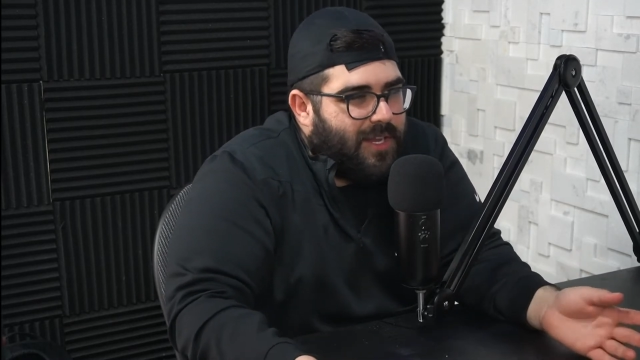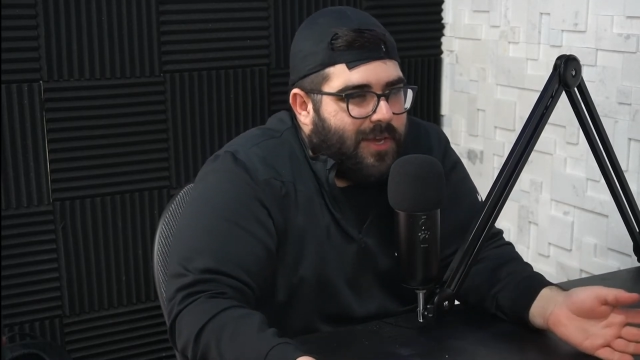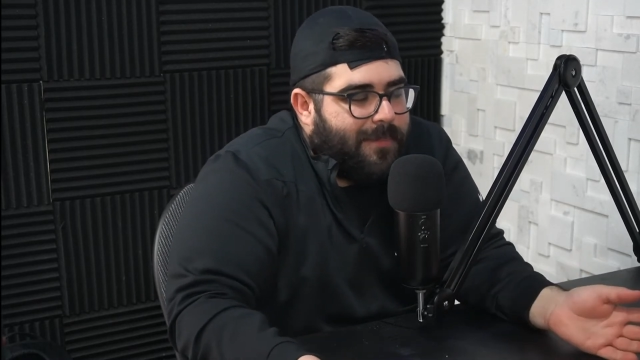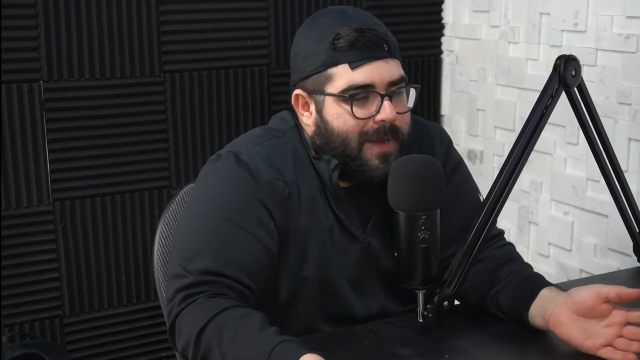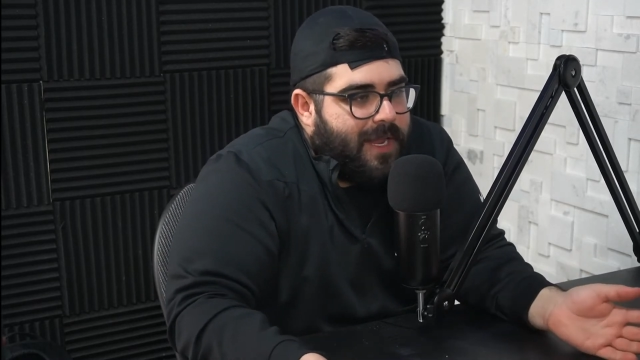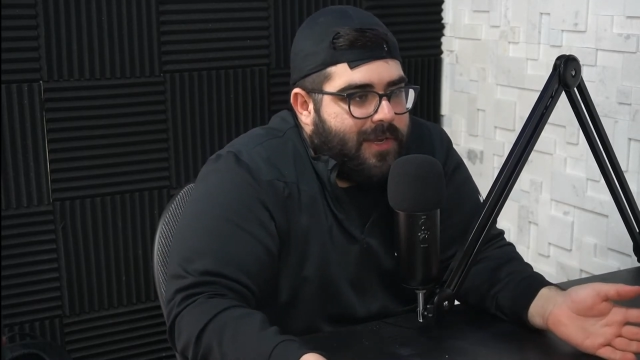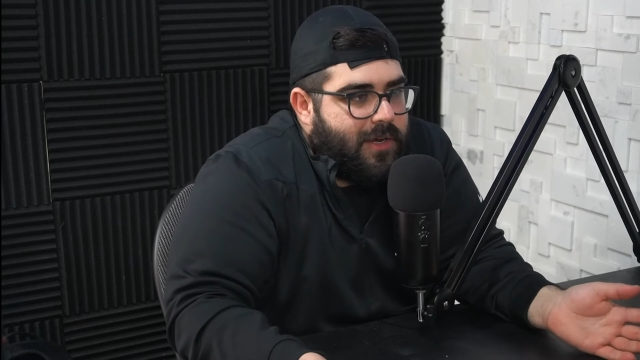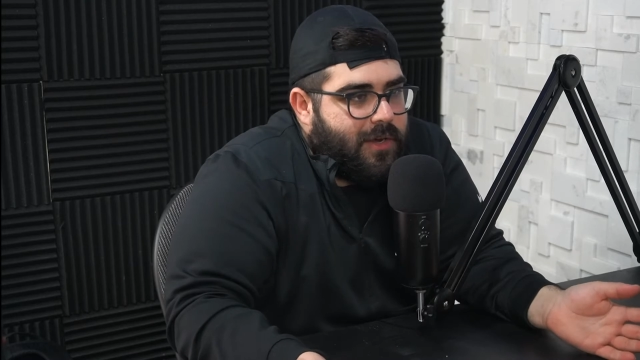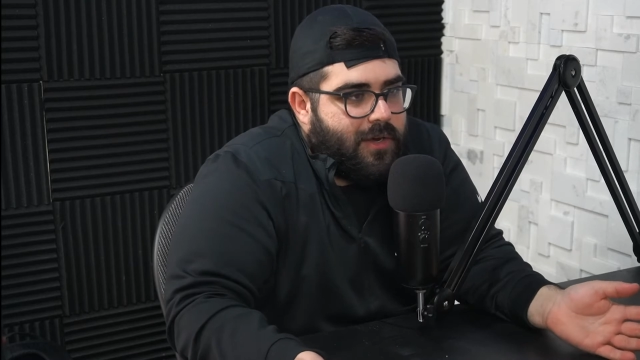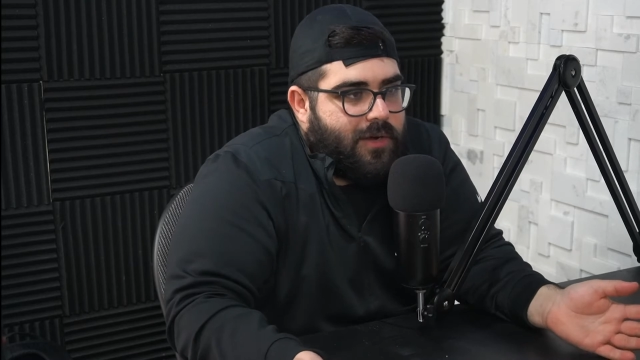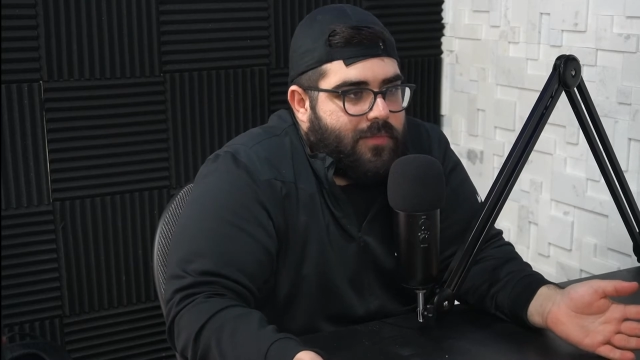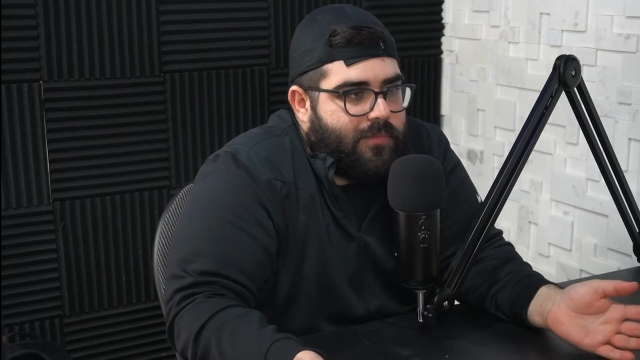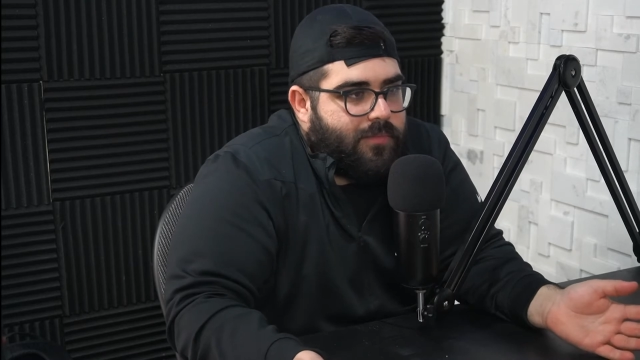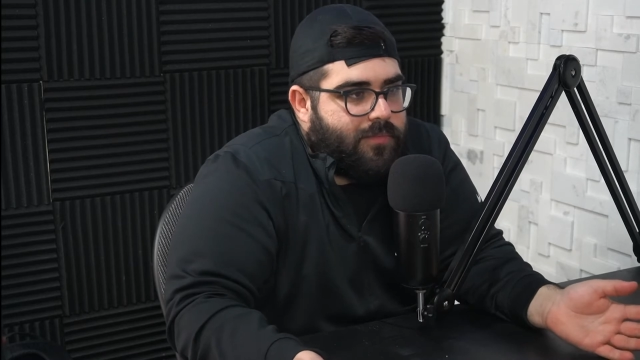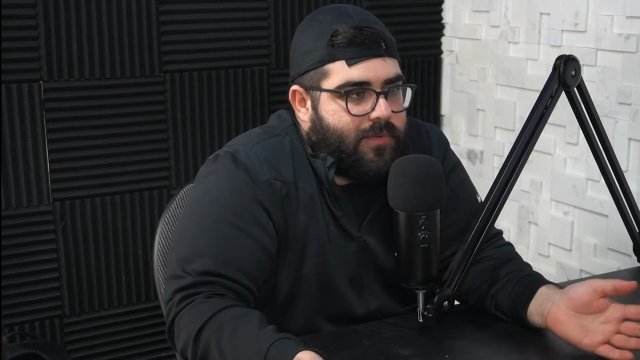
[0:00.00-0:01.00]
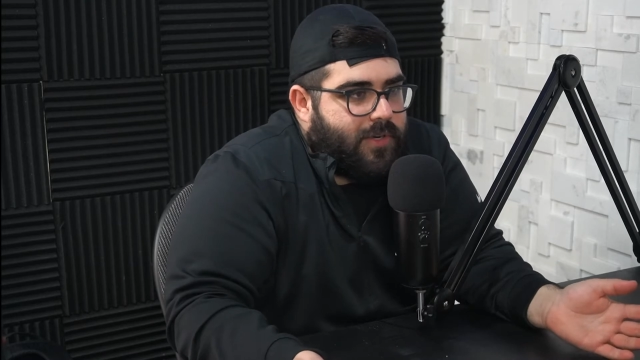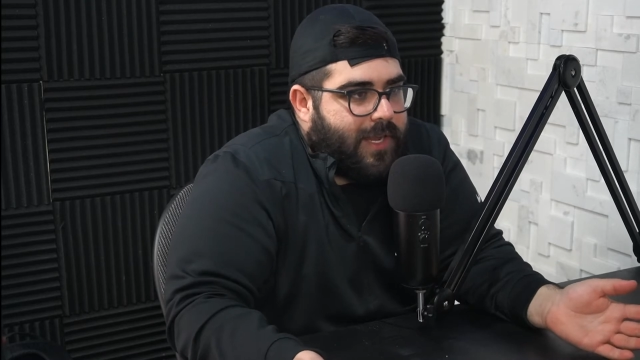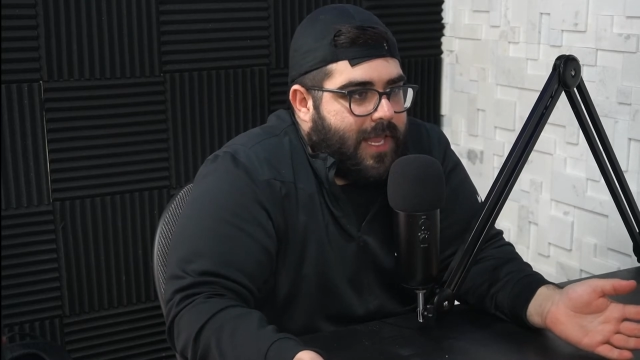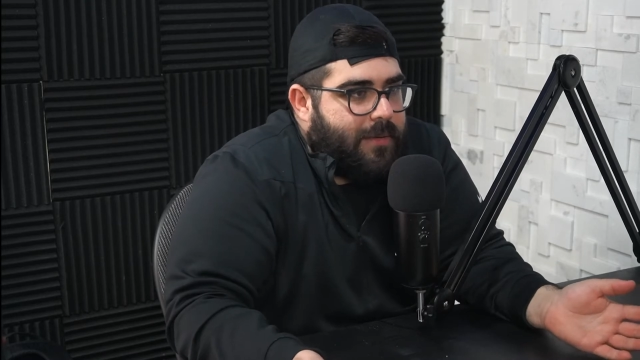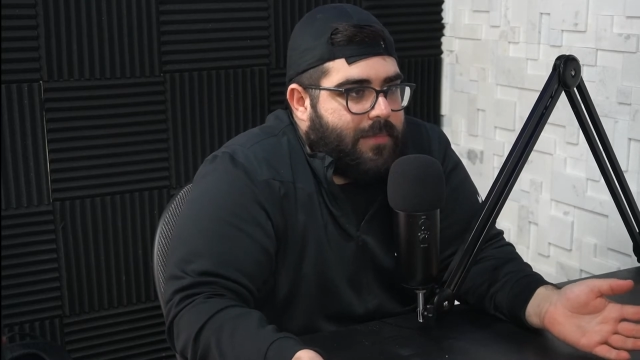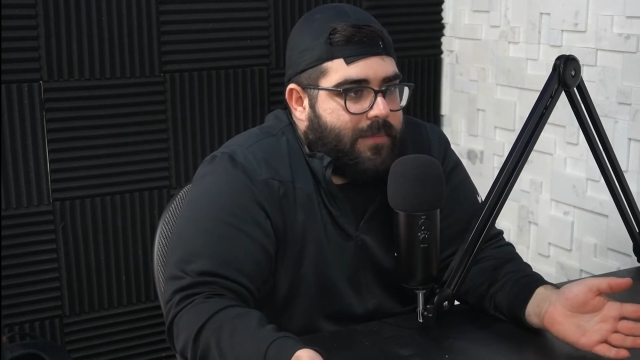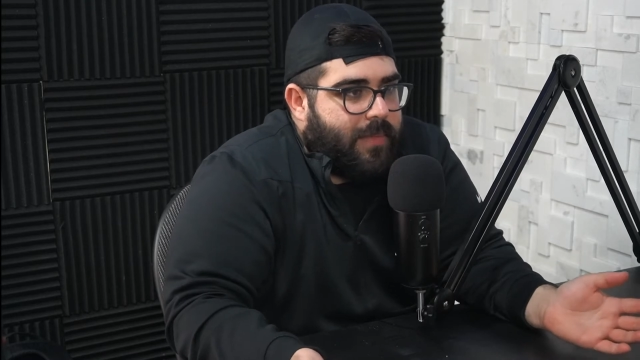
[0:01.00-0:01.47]
you're paying your
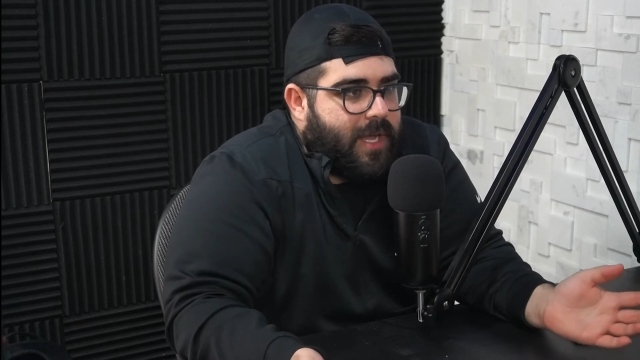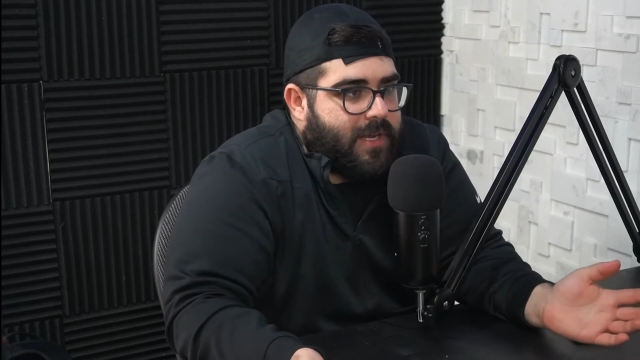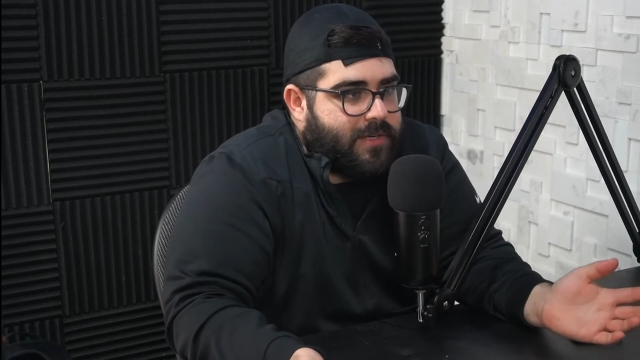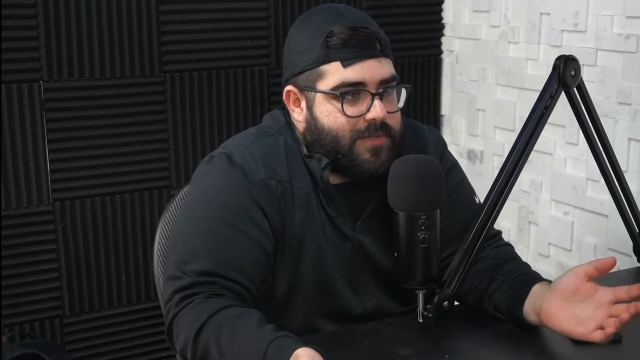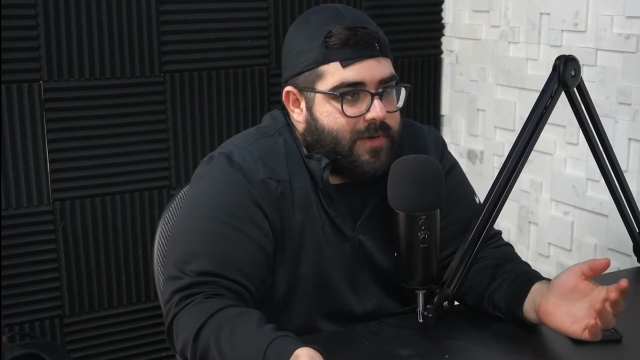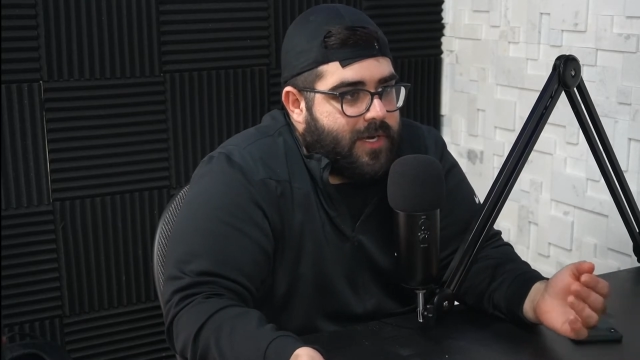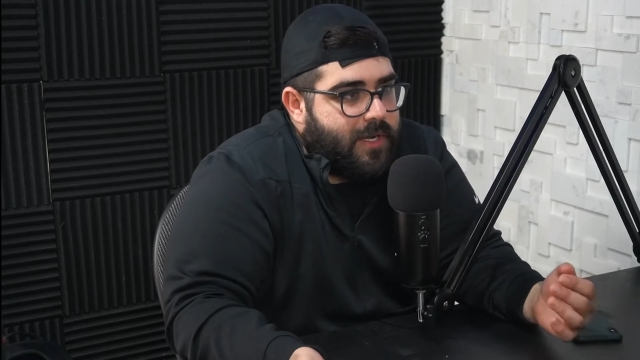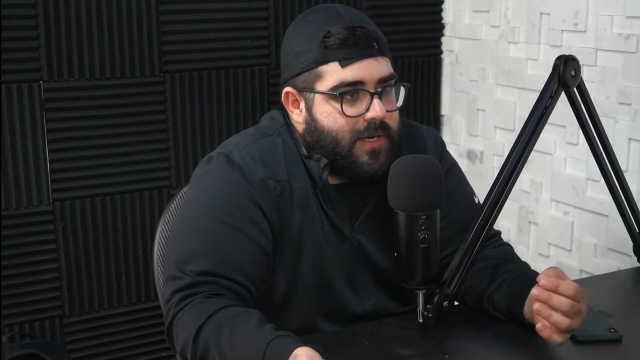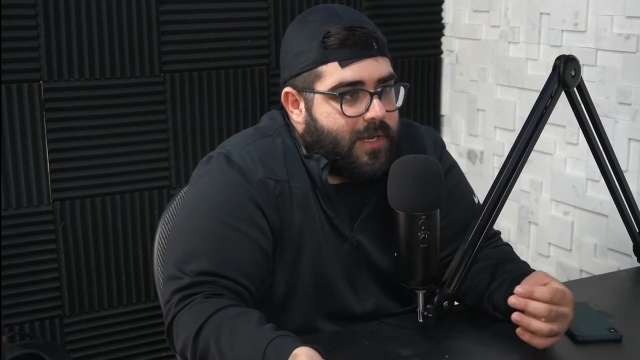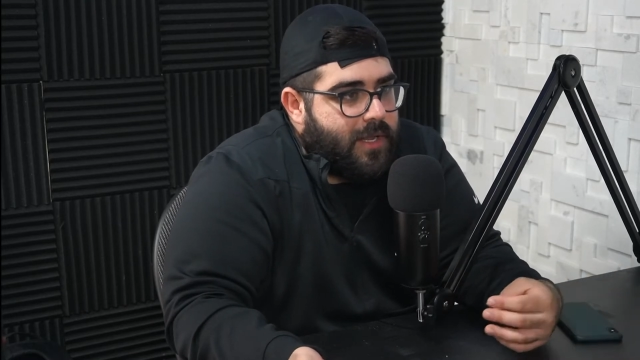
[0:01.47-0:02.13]
cable box, right?